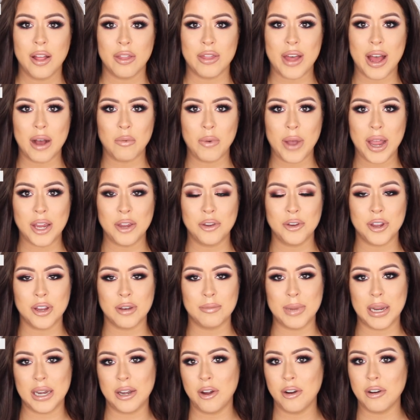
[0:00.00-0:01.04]
That way you
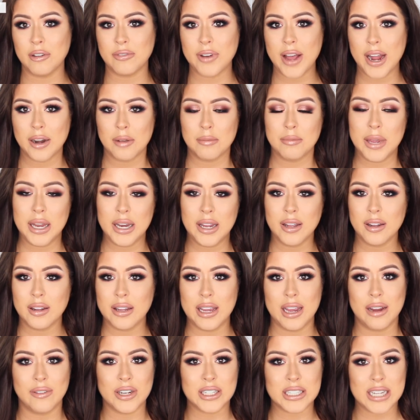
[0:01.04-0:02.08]
can be notified
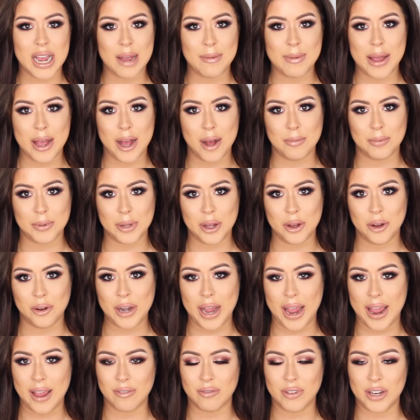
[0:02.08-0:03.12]
immediately every time I
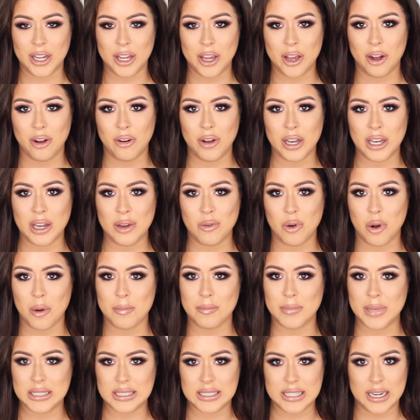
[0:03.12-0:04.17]
upload a video and you
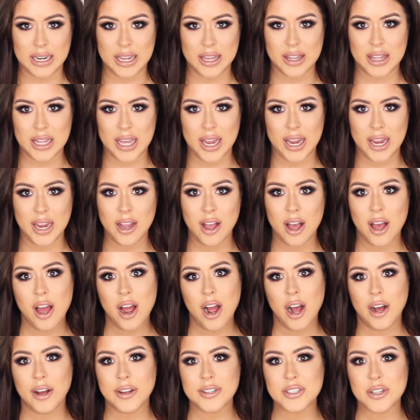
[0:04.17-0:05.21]
won't miss anything.
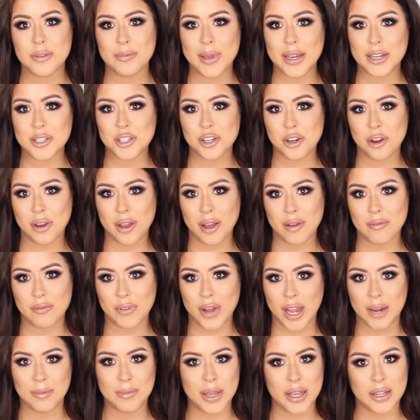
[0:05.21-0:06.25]
Also make sure you come
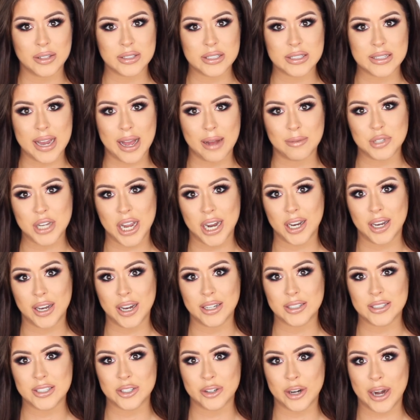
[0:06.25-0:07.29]
find me on Snapchat and
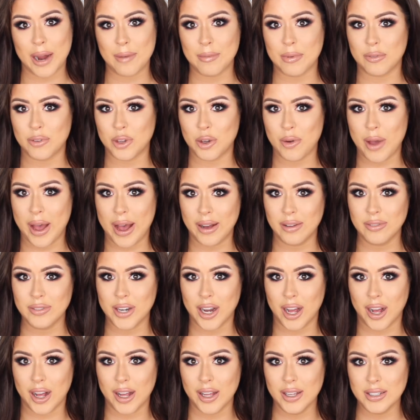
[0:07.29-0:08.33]
Instagram if you have
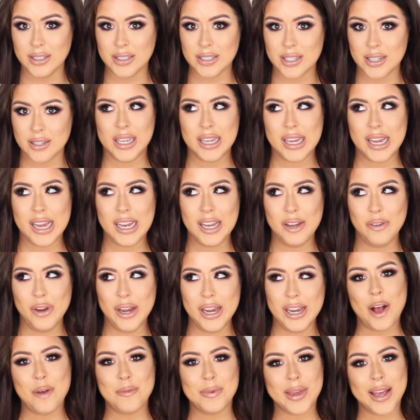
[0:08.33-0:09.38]
not.
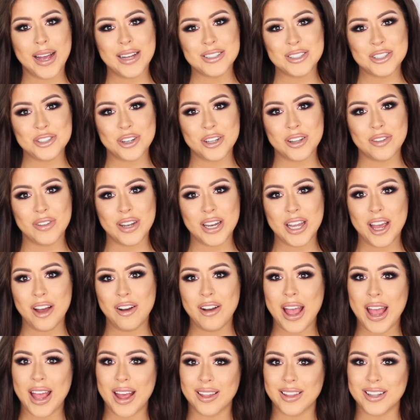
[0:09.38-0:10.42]
Alright, I hope you guys enjoyed the video
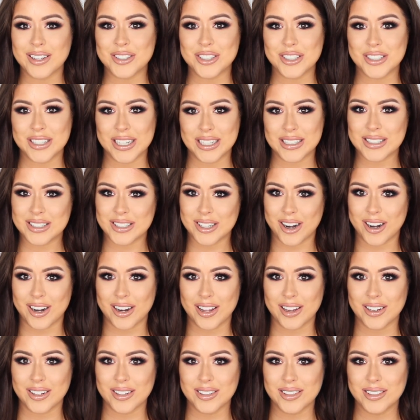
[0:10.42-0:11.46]
and let's just get
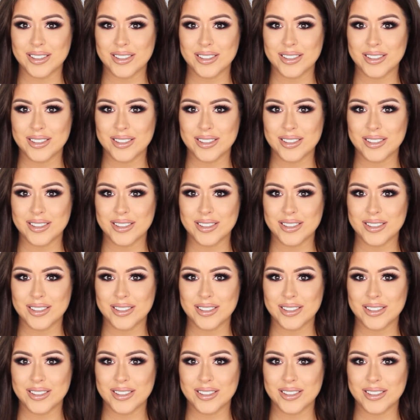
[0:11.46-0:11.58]
started.